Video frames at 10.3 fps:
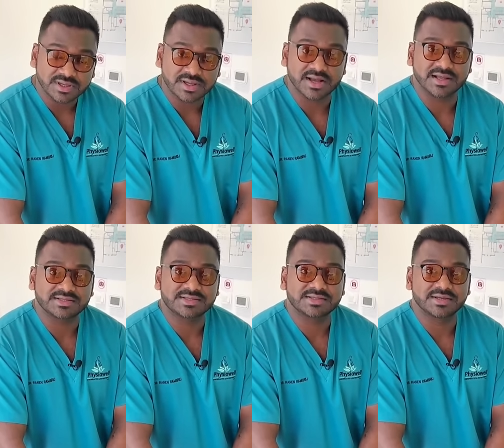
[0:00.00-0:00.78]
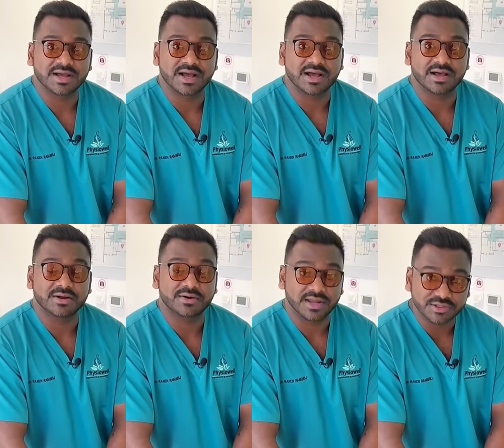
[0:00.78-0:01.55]
Kurt's
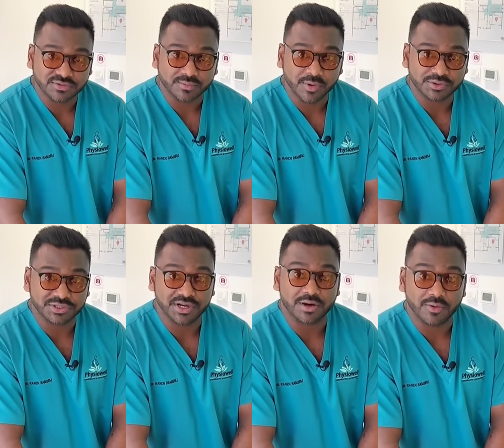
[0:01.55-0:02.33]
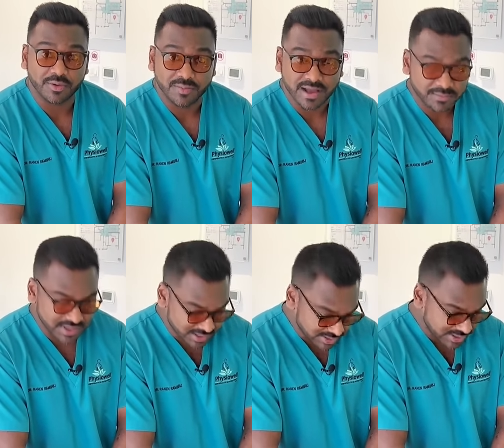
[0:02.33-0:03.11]
range of motion and lower back
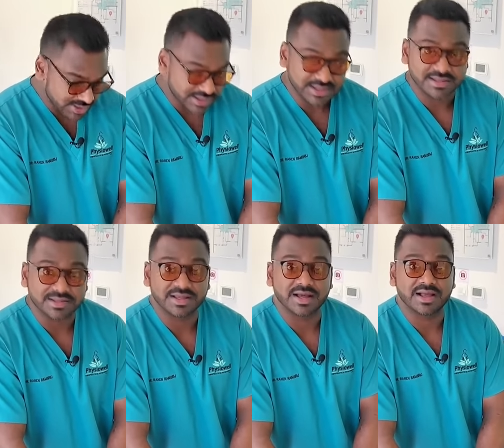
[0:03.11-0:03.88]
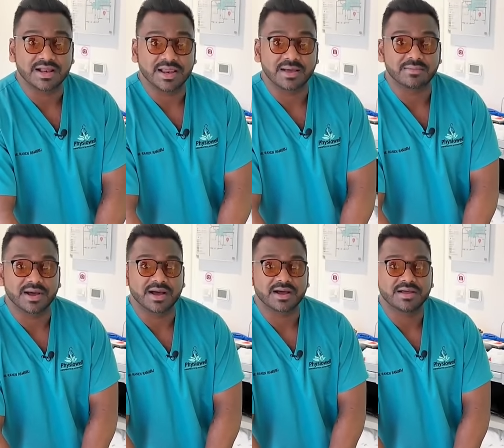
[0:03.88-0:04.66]
pain in the
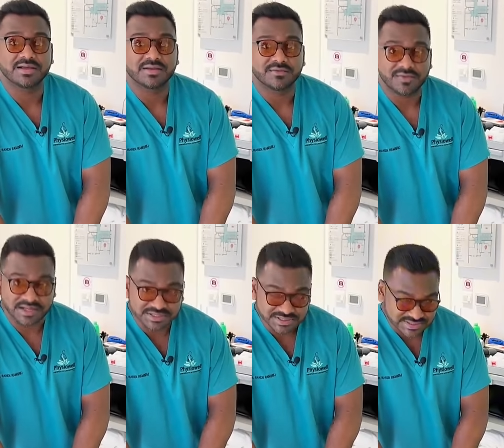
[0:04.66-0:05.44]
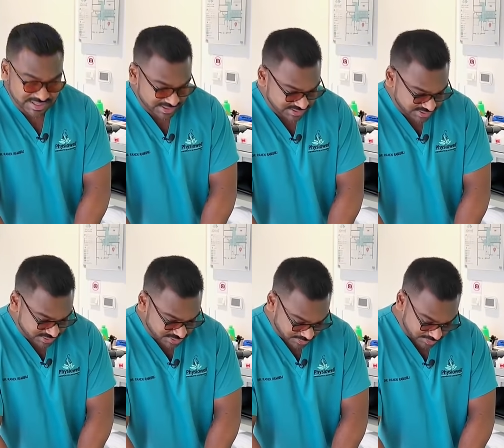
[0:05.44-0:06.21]
lumbar flexion test.
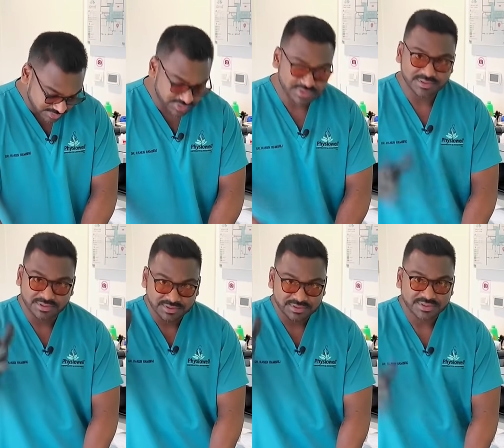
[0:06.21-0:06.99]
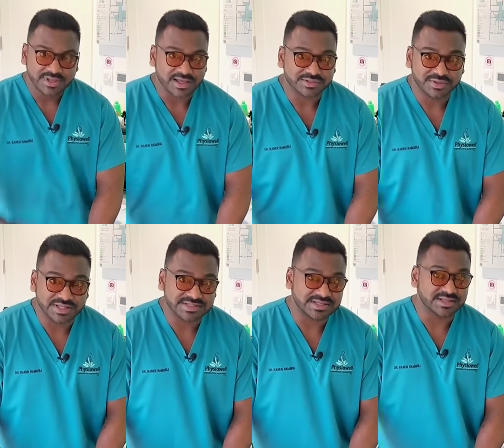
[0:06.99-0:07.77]
So, as you
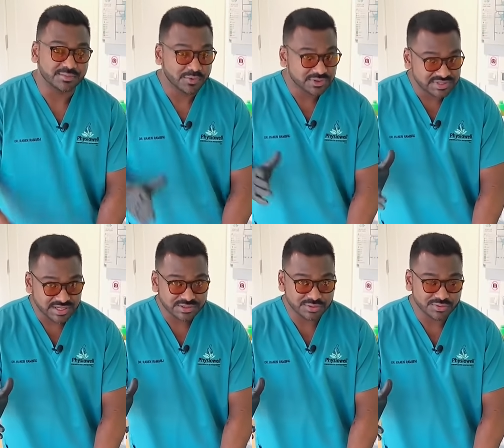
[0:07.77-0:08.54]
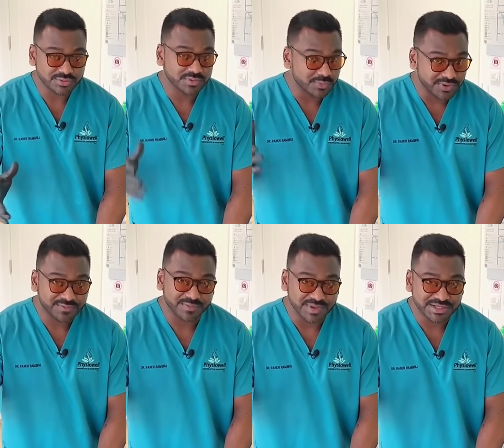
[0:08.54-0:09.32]
can see, the more tests you do, the more
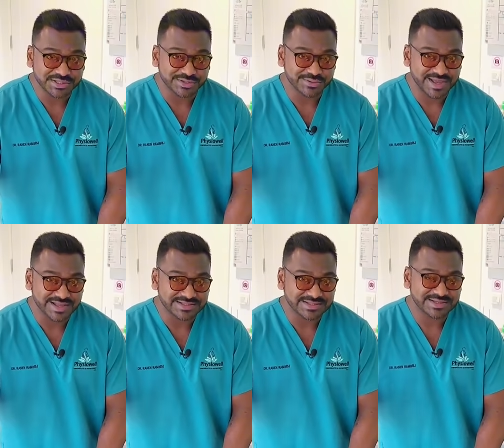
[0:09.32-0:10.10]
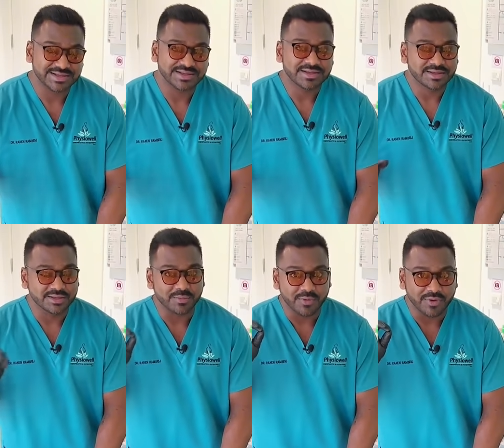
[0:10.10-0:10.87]
information you get, the
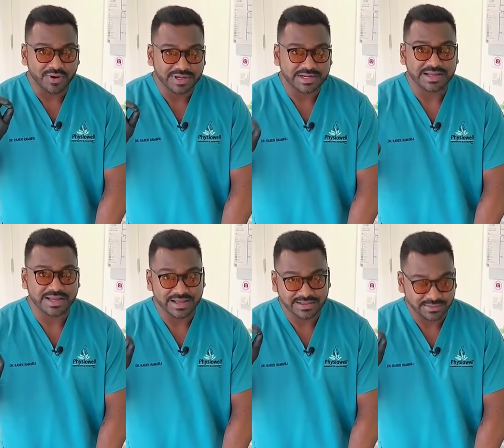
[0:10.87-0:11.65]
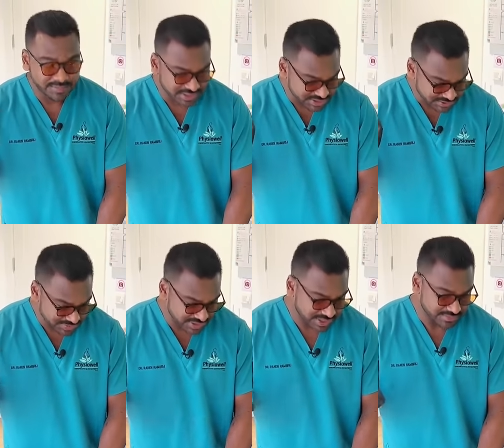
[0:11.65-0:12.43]
more clear the picture
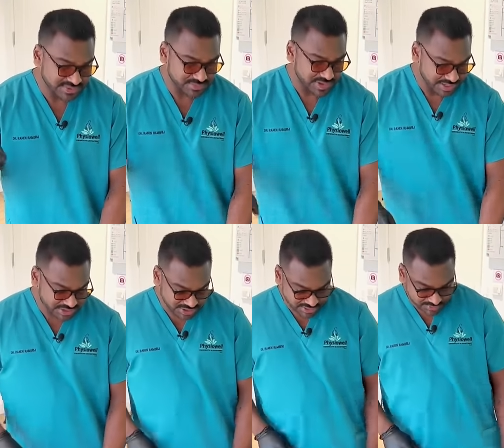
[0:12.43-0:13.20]
becomes in managing the